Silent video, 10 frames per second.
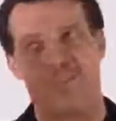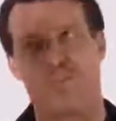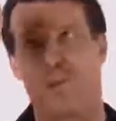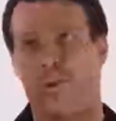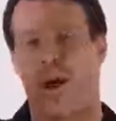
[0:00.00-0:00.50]

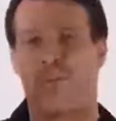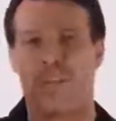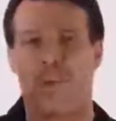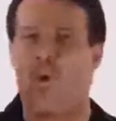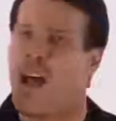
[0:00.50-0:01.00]
What do I
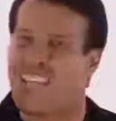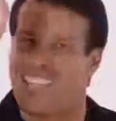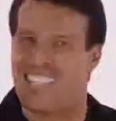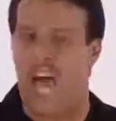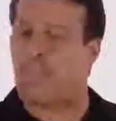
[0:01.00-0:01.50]
really want
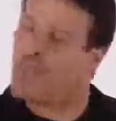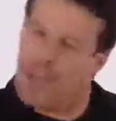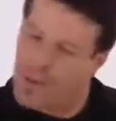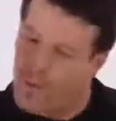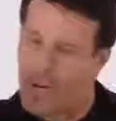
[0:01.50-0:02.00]
in depth?
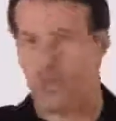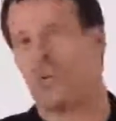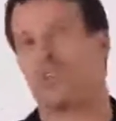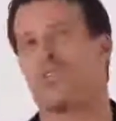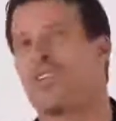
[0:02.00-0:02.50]
What are the
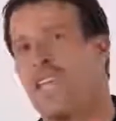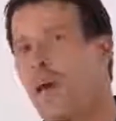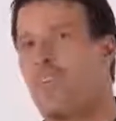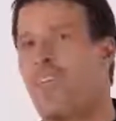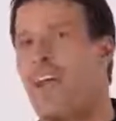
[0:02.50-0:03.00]
rituals that'll
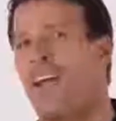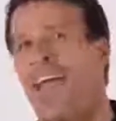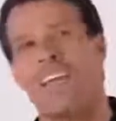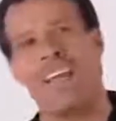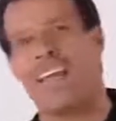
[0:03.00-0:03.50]
get me
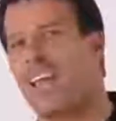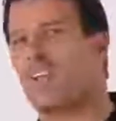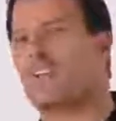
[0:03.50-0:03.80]
there? And then get